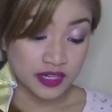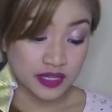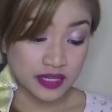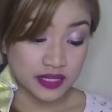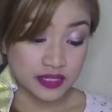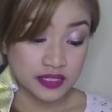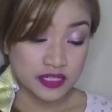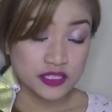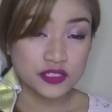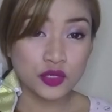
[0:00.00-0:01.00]
Ayan.
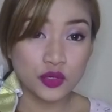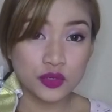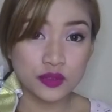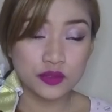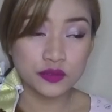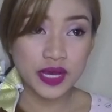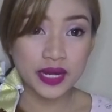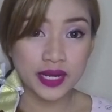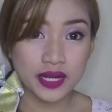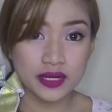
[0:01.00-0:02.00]
So,
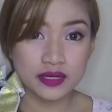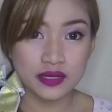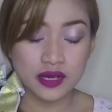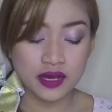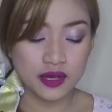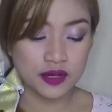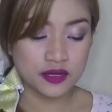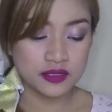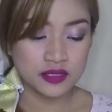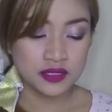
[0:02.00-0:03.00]
kunwari,
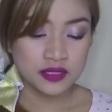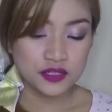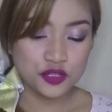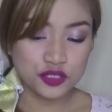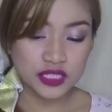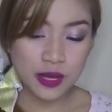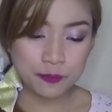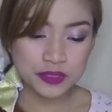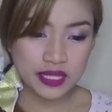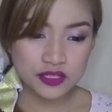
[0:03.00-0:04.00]
yung top
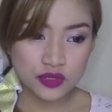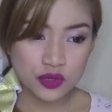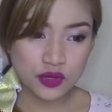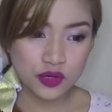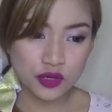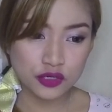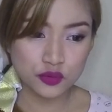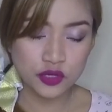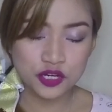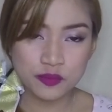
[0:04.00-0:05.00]
10 nyo or
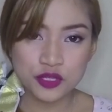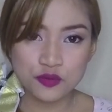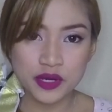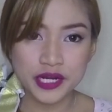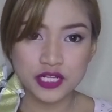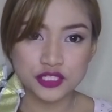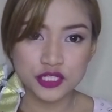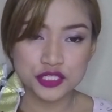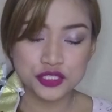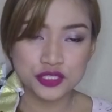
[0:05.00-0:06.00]
kung ano man yung mga
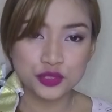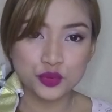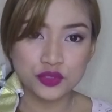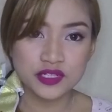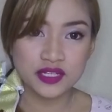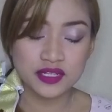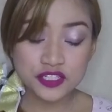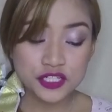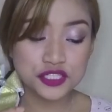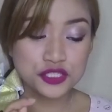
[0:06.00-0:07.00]
na-search nyo sa Google,
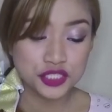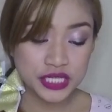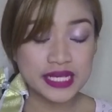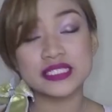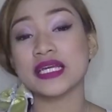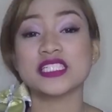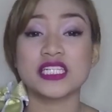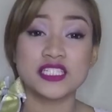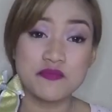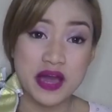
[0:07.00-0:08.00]
search nyo siya isa-isa
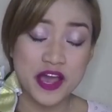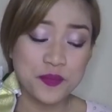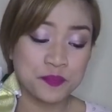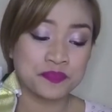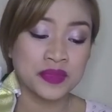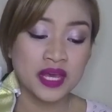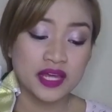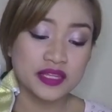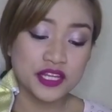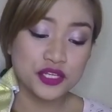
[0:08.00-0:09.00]
sa map,
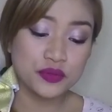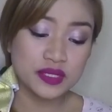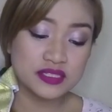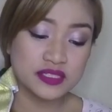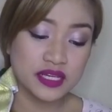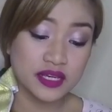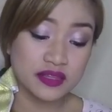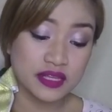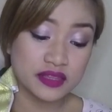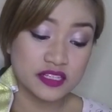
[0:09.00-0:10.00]
then you will see
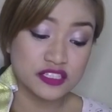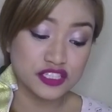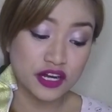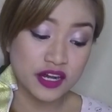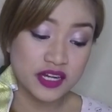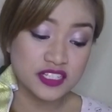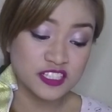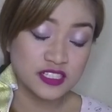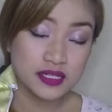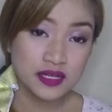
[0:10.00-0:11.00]
that the
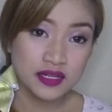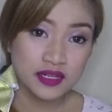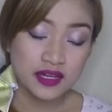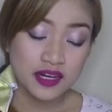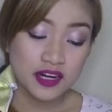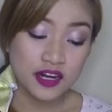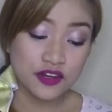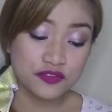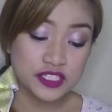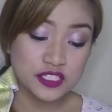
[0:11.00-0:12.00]
stars are
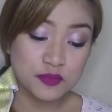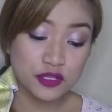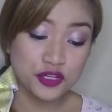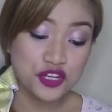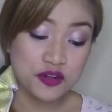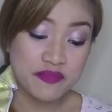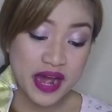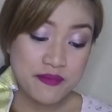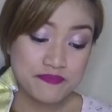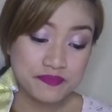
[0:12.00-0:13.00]
visible on your map.